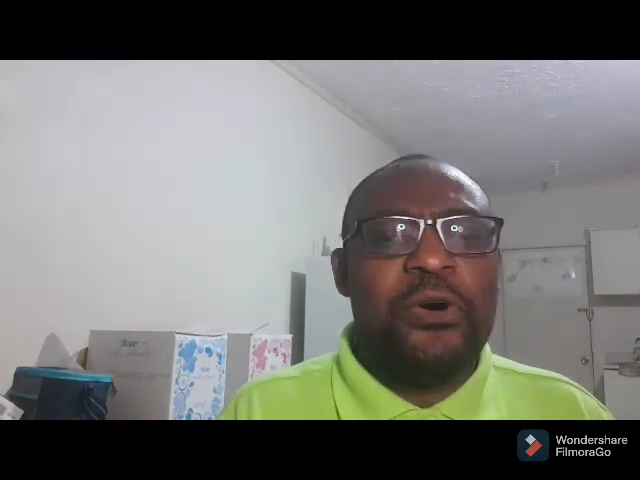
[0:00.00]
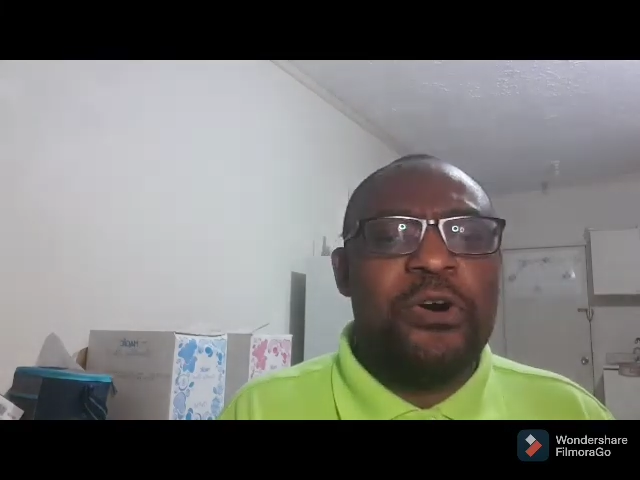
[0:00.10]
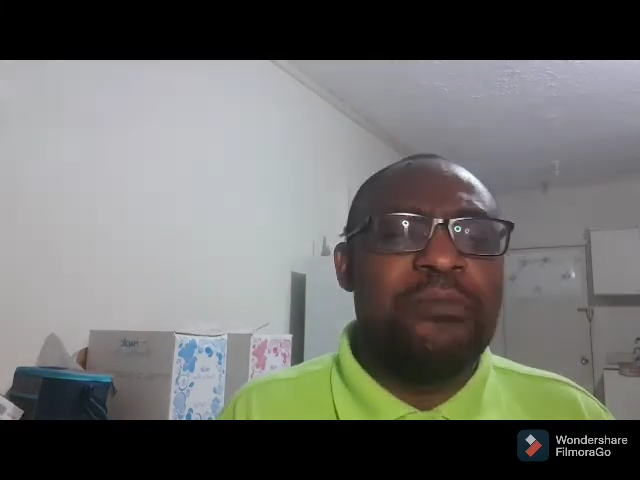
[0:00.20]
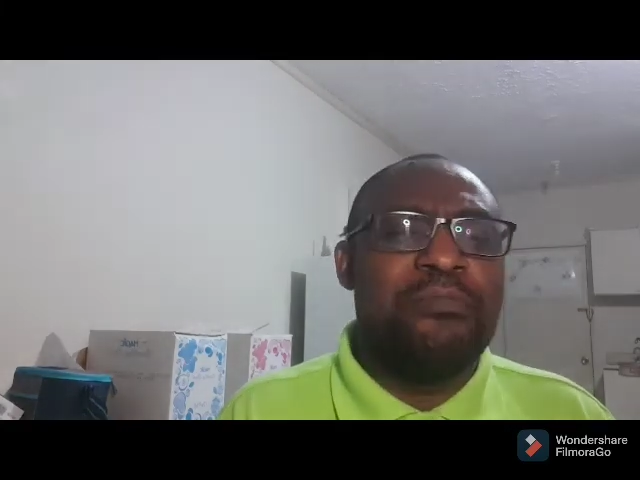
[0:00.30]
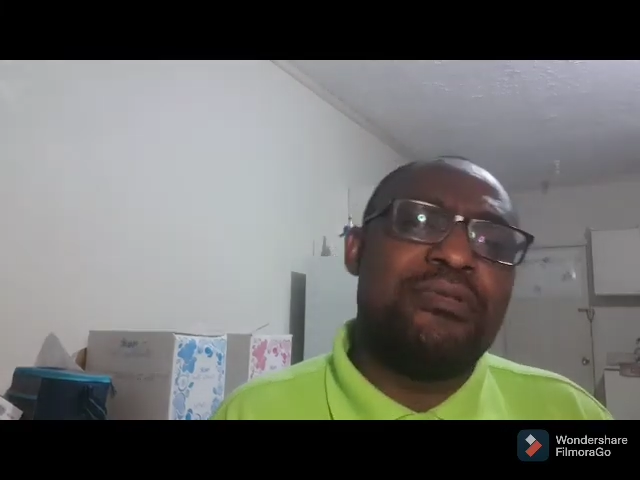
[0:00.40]

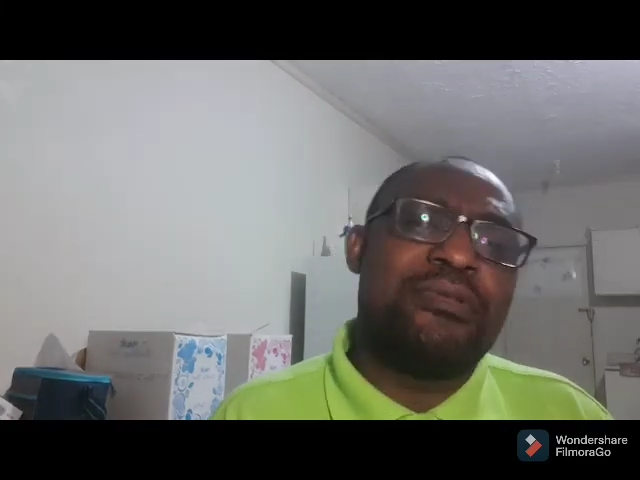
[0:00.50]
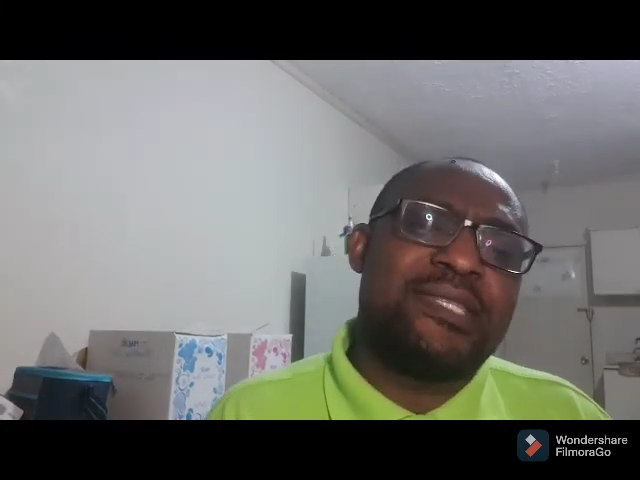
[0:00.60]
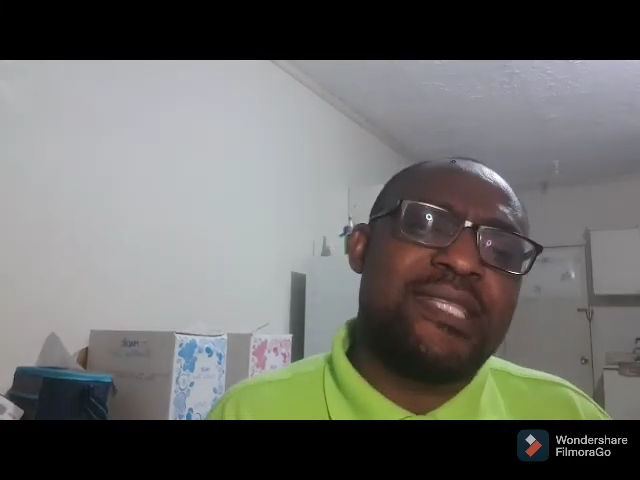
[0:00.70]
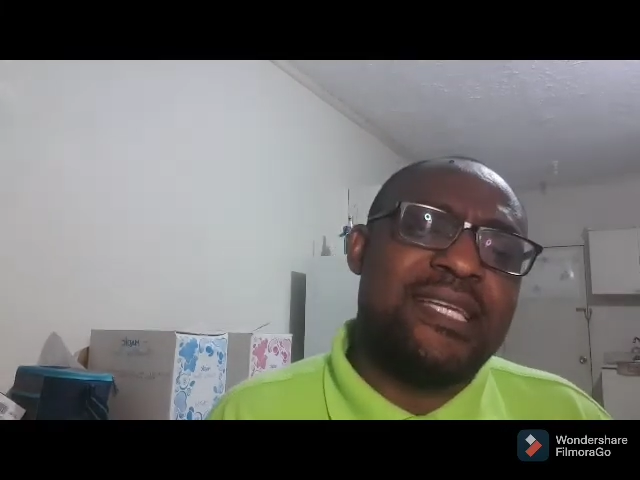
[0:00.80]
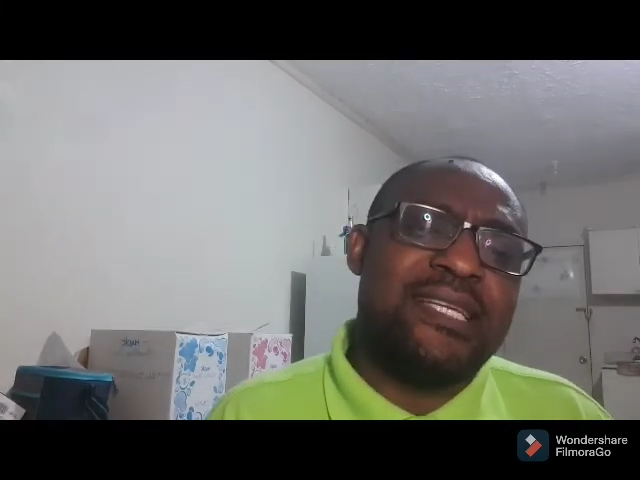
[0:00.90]
holy
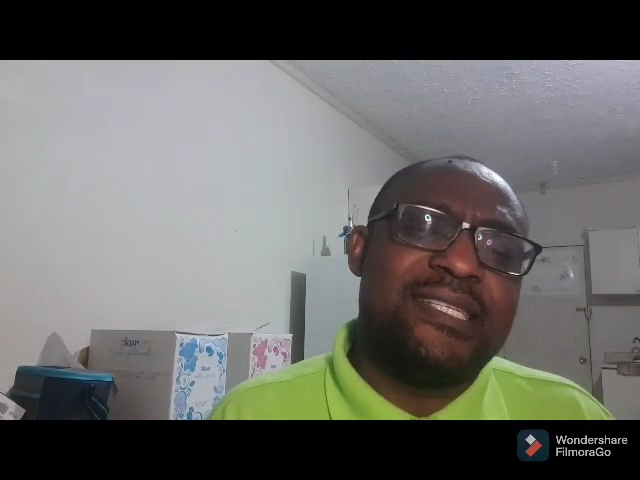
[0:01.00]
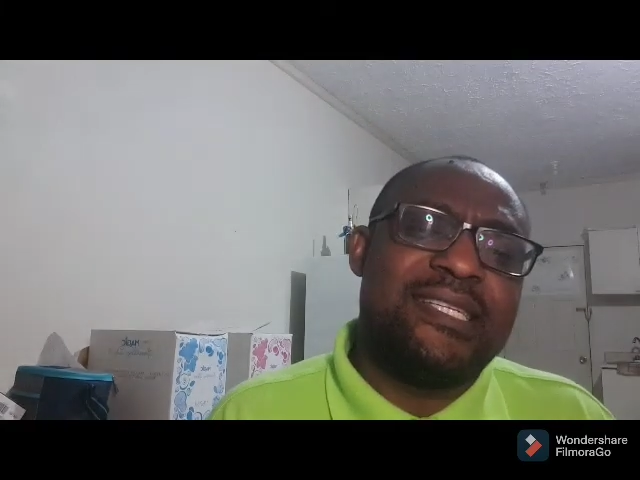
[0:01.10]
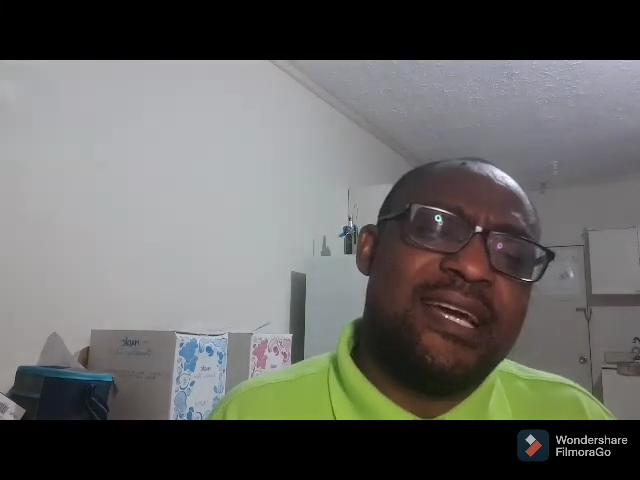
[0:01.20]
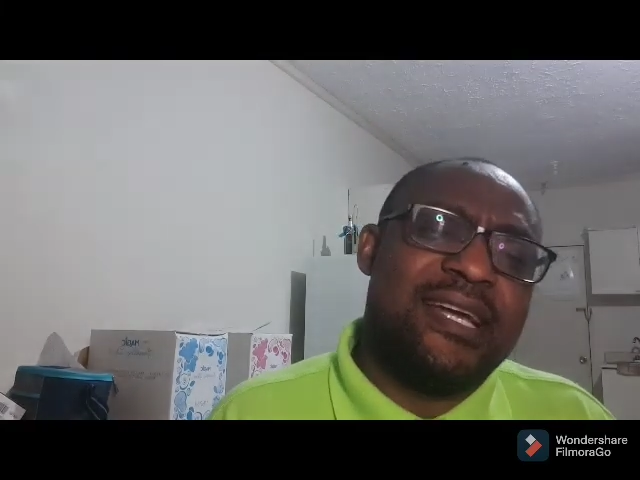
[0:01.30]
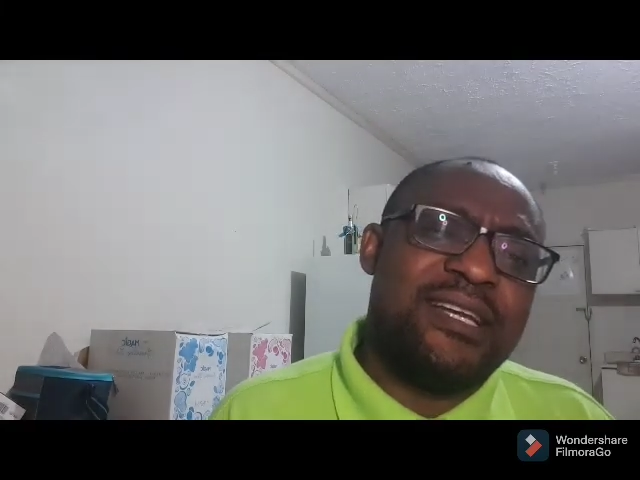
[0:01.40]
books that
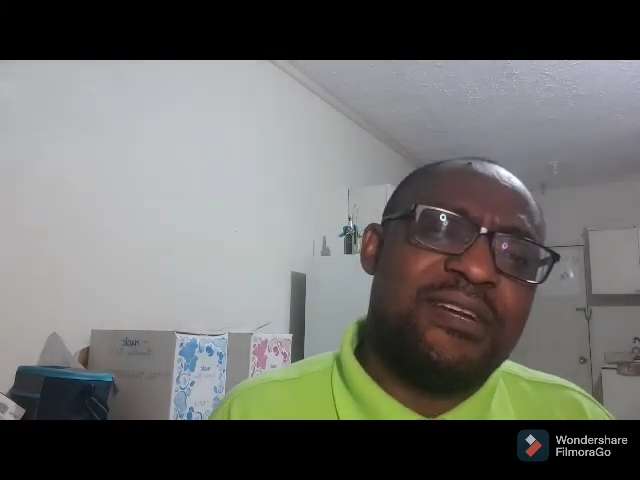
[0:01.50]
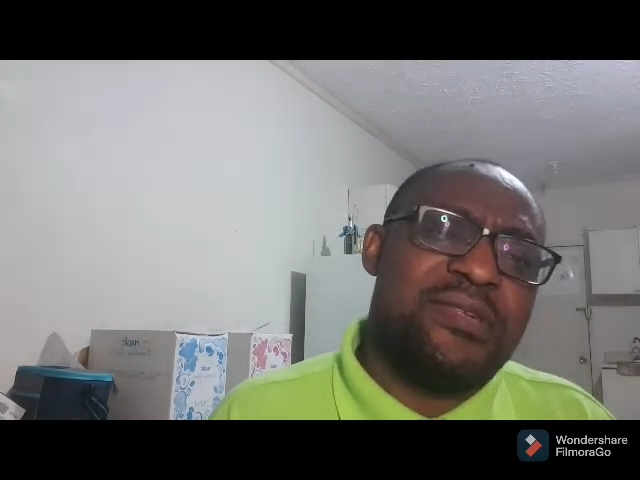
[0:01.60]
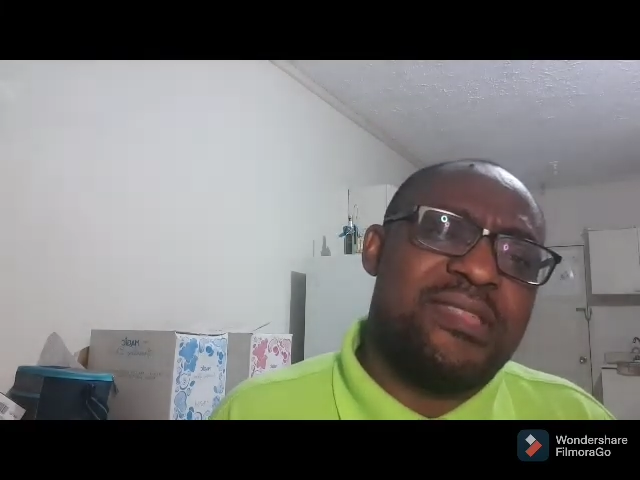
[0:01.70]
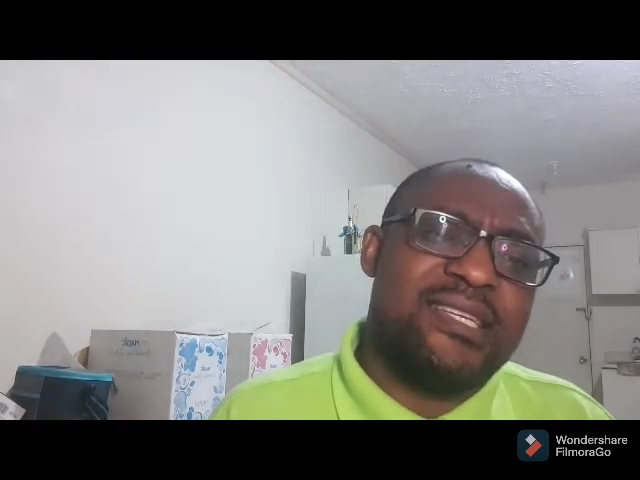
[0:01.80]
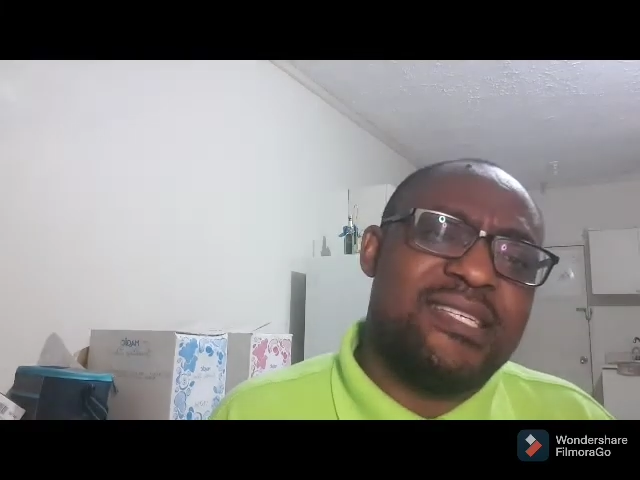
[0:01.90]
disagree
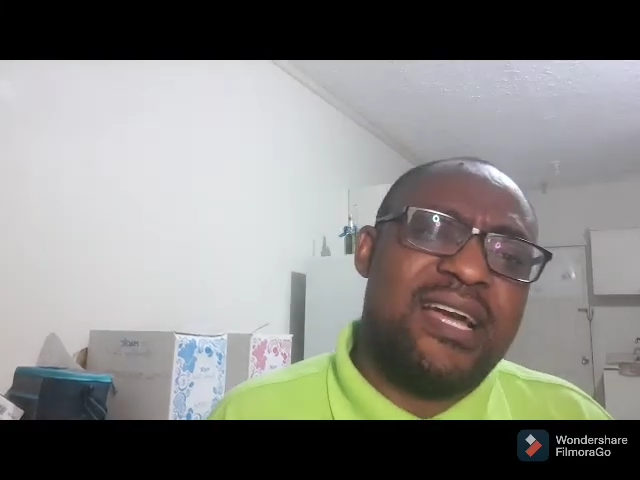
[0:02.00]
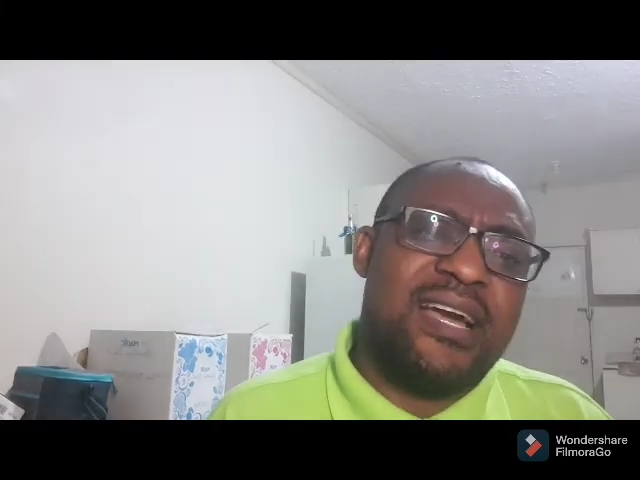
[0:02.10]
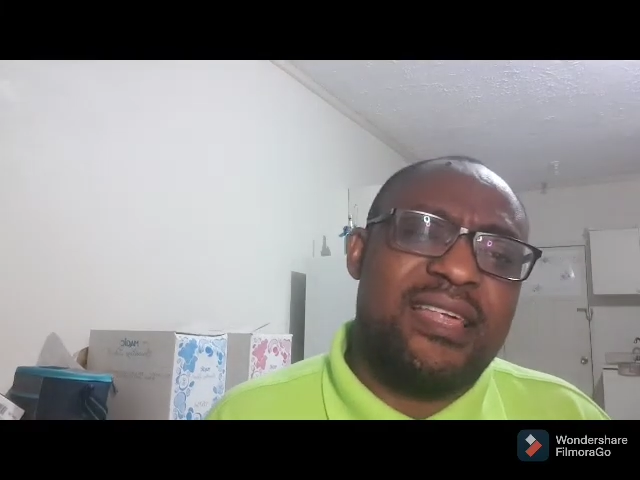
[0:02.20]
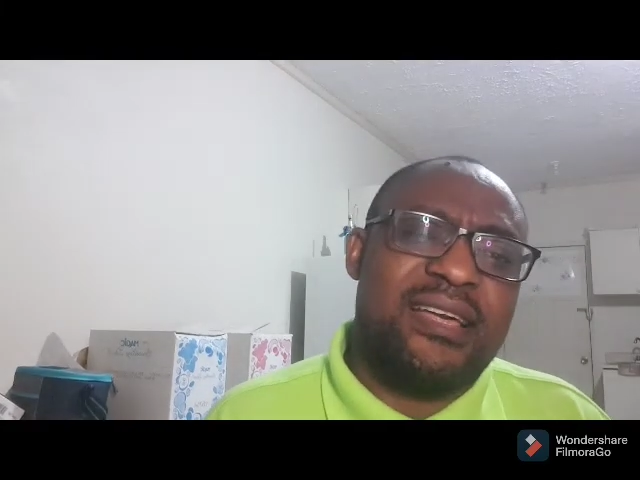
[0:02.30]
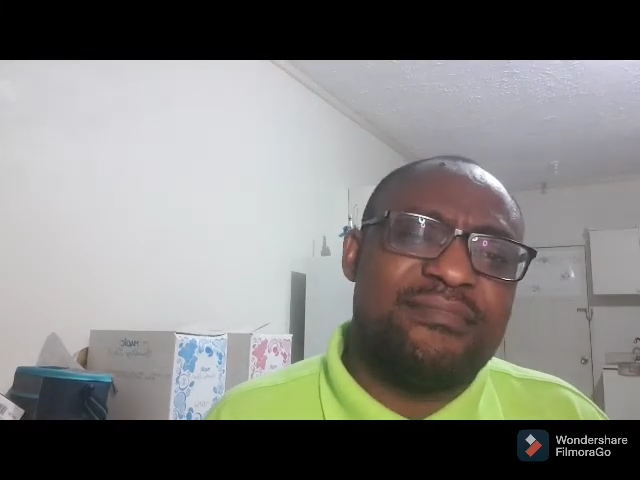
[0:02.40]
with each
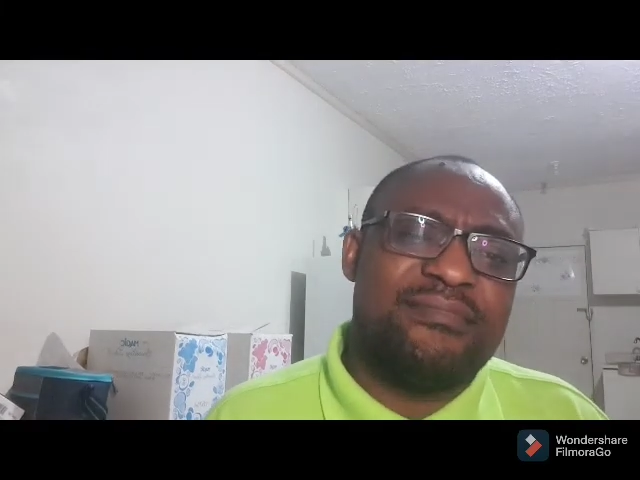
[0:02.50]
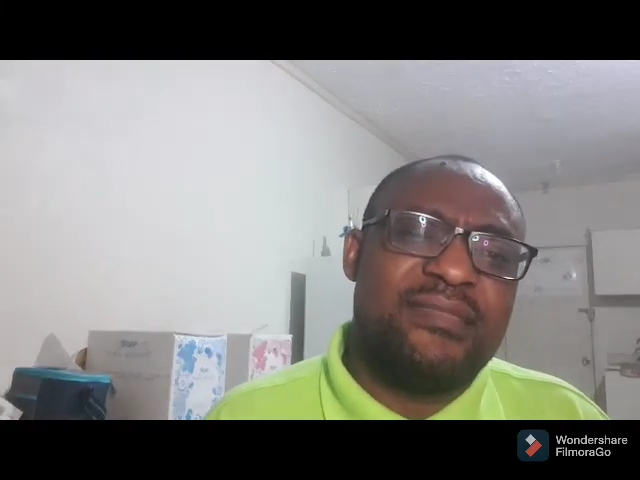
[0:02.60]
other.